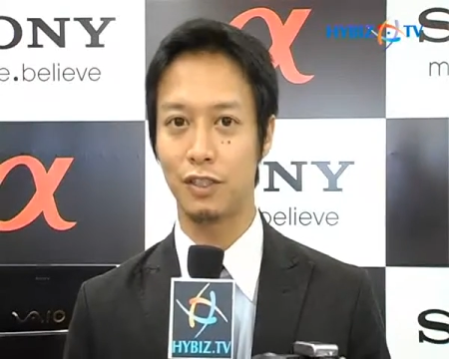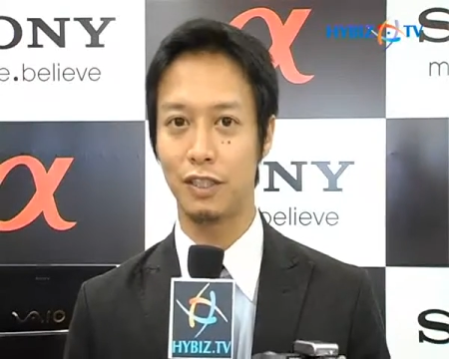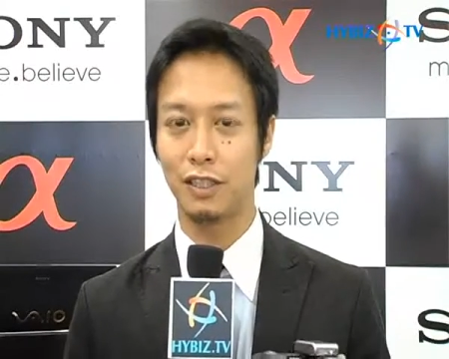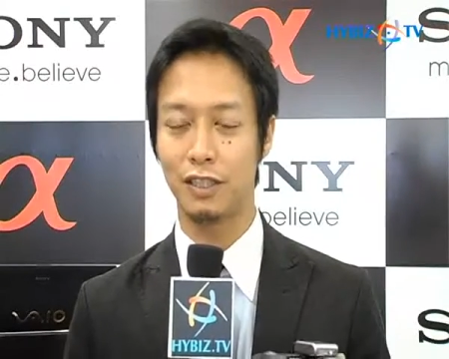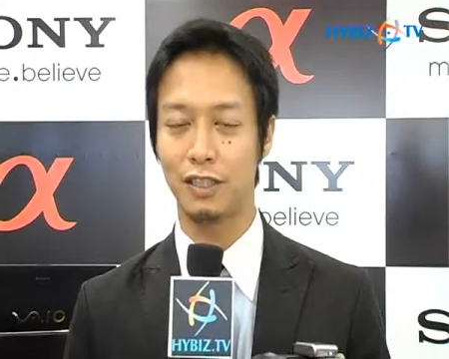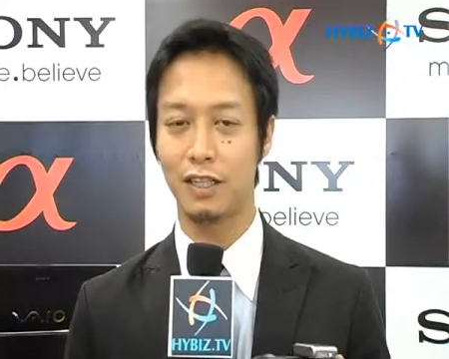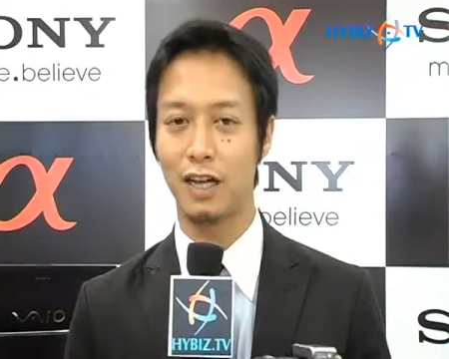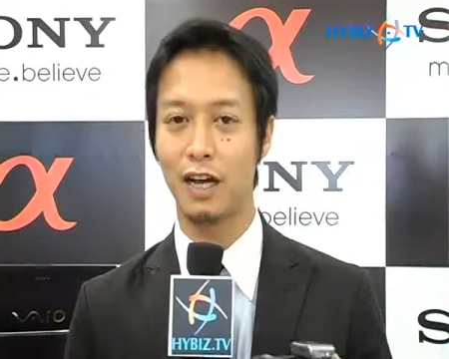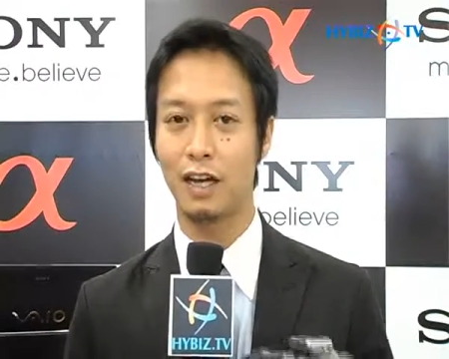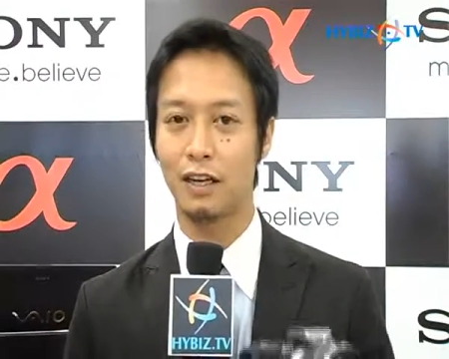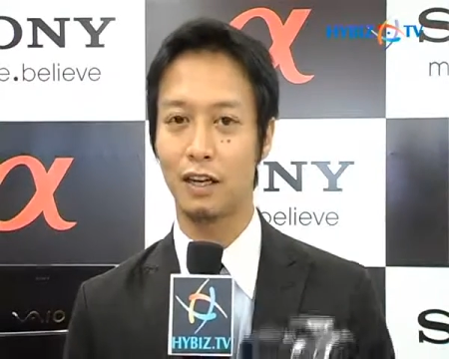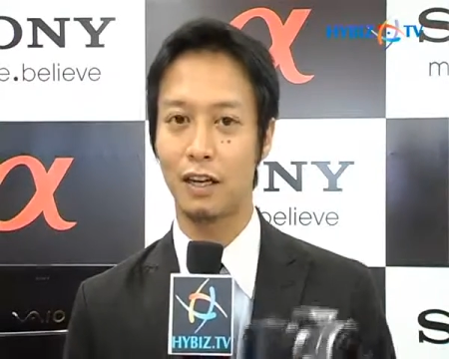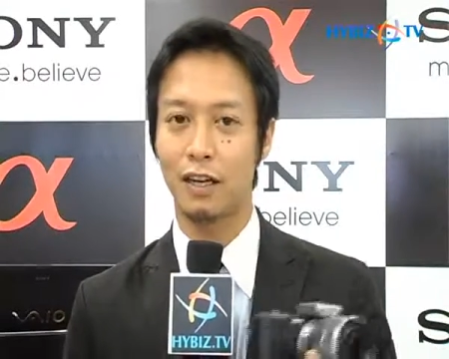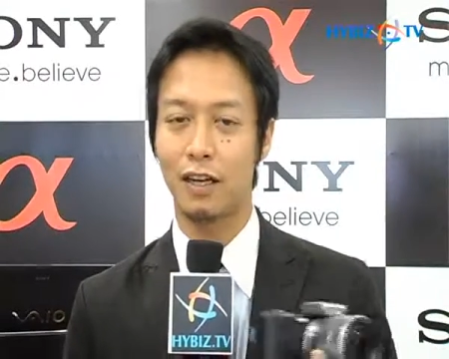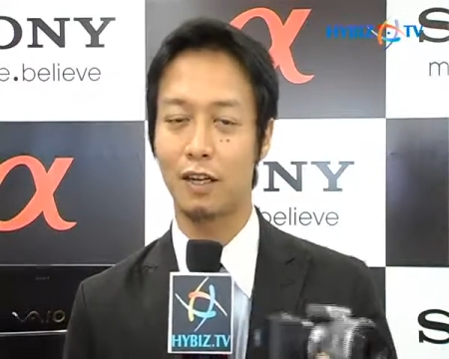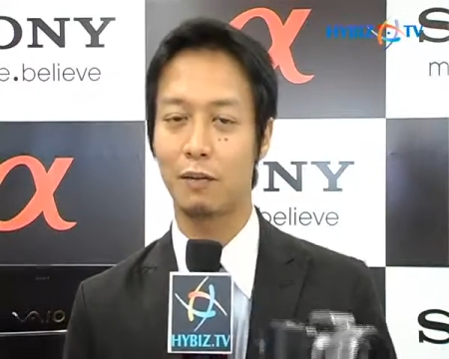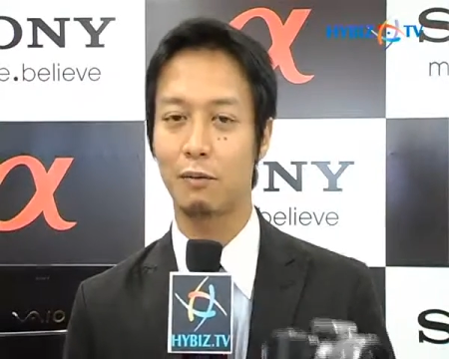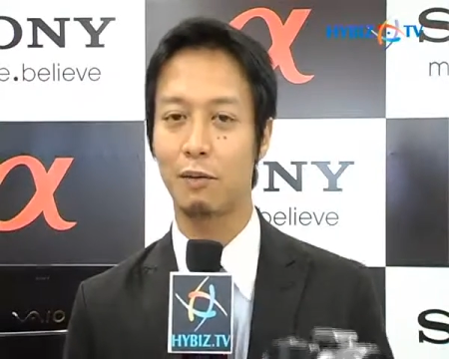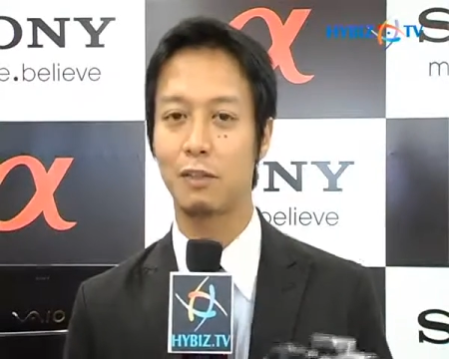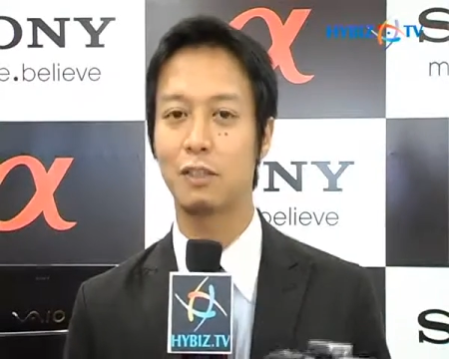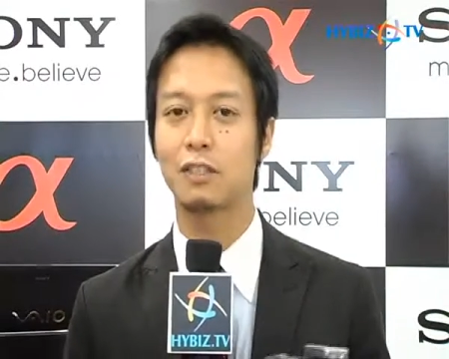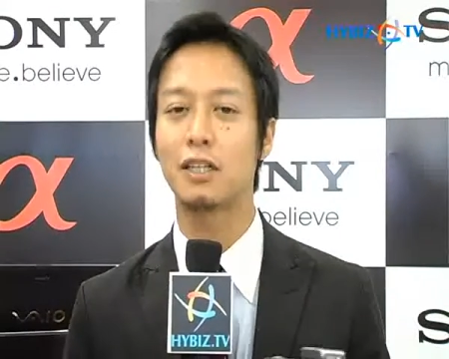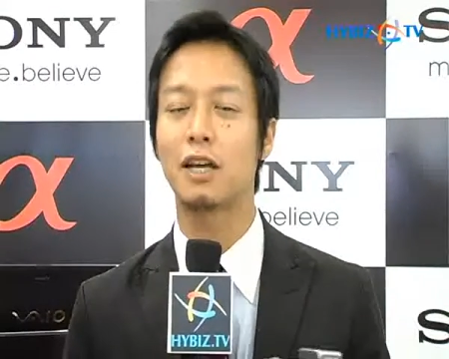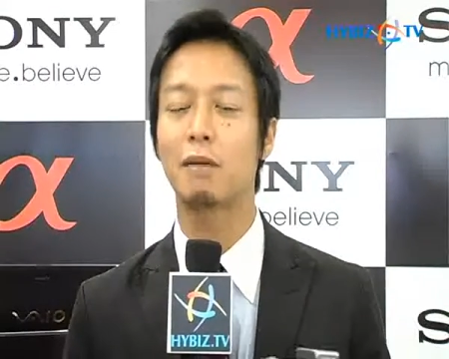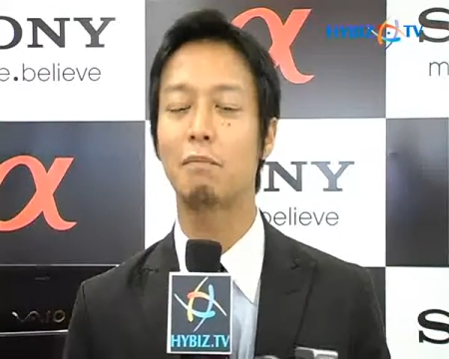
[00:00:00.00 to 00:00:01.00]
the that kind
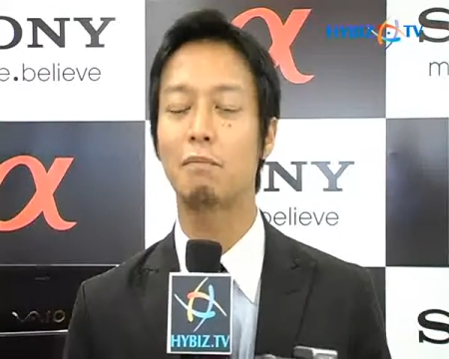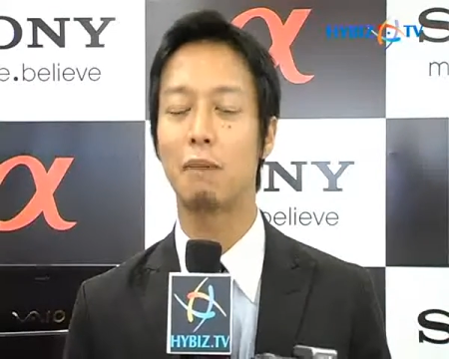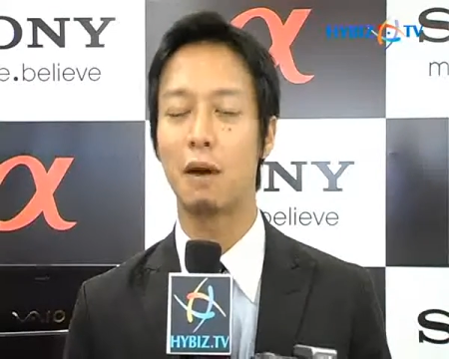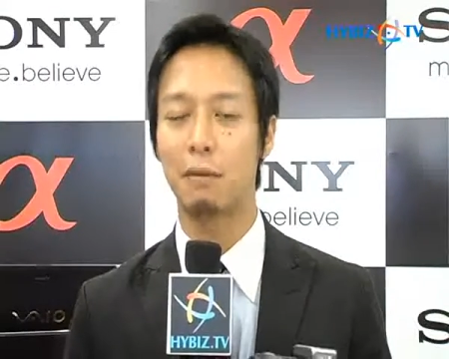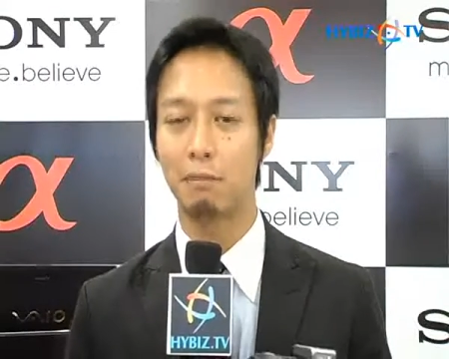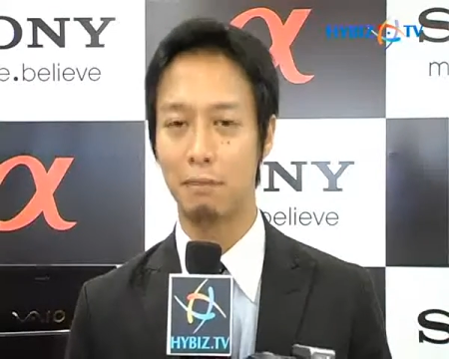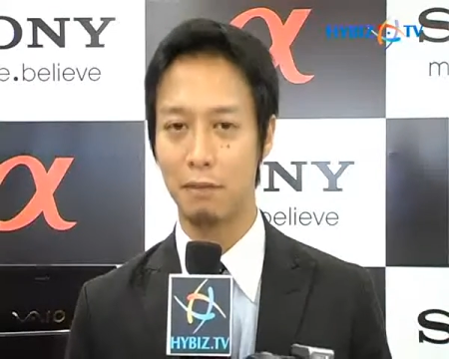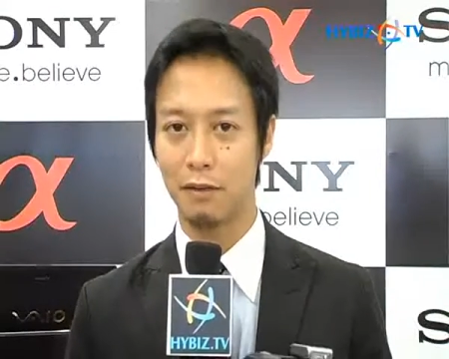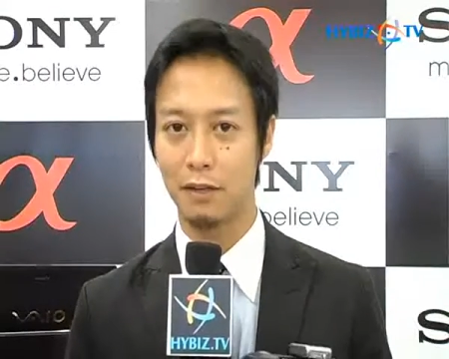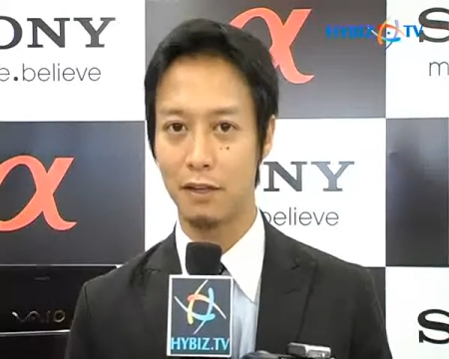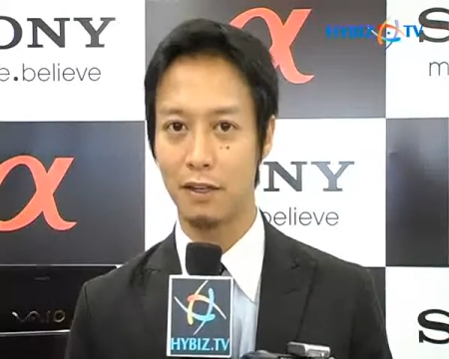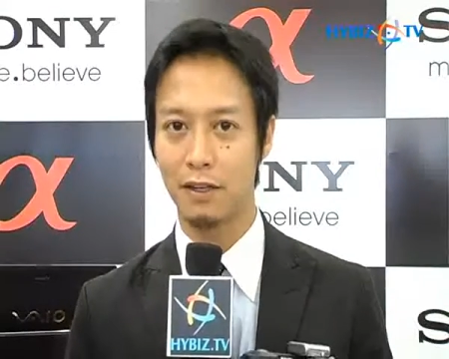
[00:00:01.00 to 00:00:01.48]
of a step-up